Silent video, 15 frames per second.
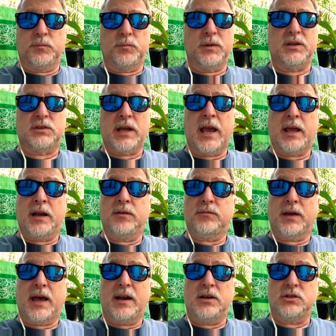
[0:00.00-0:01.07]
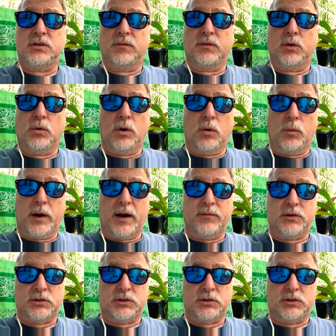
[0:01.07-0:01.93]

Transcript: be taking advantage of you or whatever